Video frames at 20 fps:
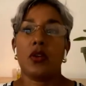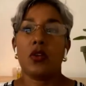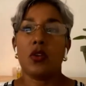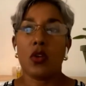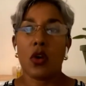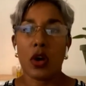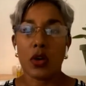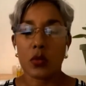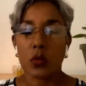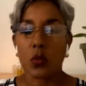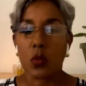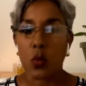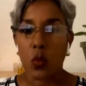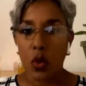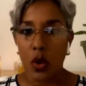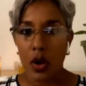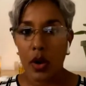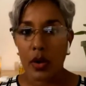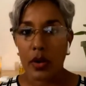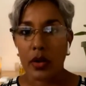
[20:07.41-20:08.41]
Not
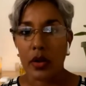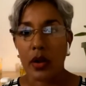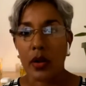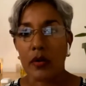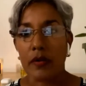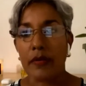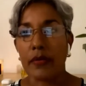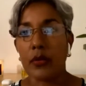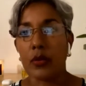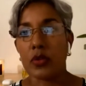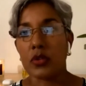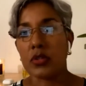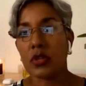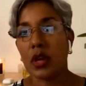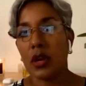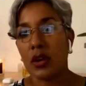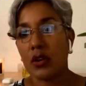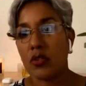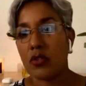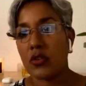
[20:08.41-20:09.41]
one of those
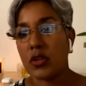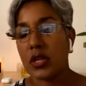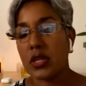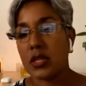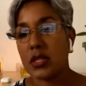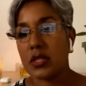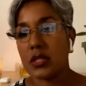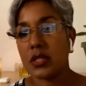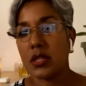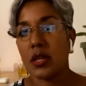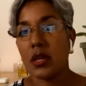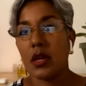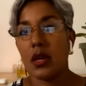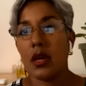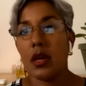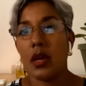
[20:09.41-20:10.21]
countries